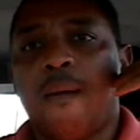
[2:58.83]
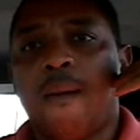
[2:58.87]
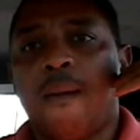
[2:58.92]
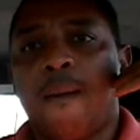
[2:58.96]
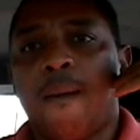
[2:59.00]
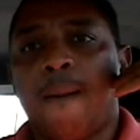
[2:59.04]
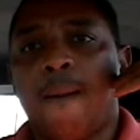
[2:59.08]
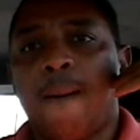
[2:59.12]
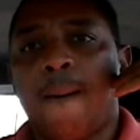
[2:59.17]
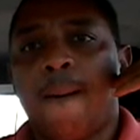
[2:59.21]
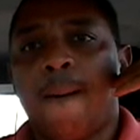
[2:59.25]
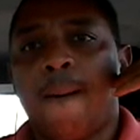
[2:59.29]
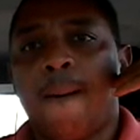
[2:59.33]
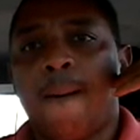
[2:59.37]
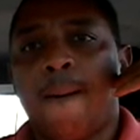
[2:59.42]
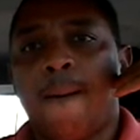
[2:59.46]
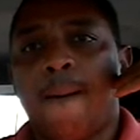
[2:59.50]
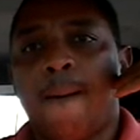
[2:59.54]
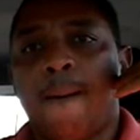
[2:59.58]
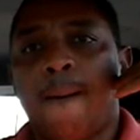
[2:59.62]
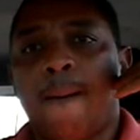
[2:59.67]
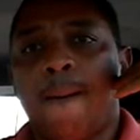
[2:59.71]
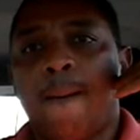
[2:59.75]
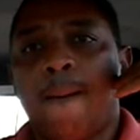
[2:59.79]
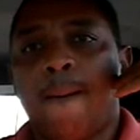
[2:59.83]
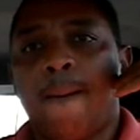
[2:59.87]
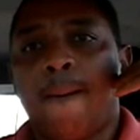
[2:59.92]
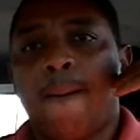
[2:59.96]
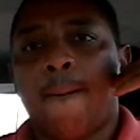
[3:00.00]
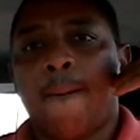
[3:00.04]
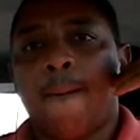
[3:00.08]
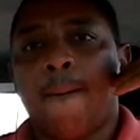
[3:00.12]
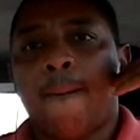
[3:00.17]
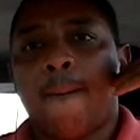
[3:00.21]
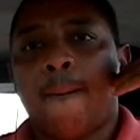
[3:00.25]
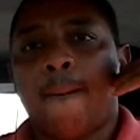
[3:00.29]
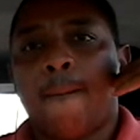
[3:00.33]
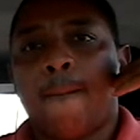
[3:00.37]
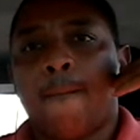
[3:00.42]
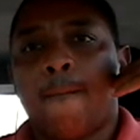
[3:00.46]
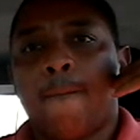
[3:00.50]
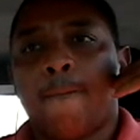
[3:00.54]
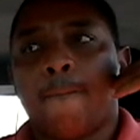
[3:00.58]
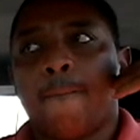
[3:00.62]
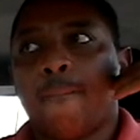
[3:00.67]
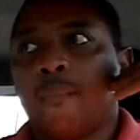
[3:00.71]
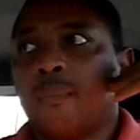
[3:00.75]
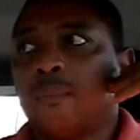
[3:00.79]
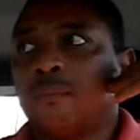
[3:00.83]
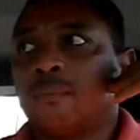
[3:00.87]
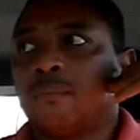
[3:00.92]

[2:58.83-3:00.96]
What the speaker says: No one is speaking in this clip.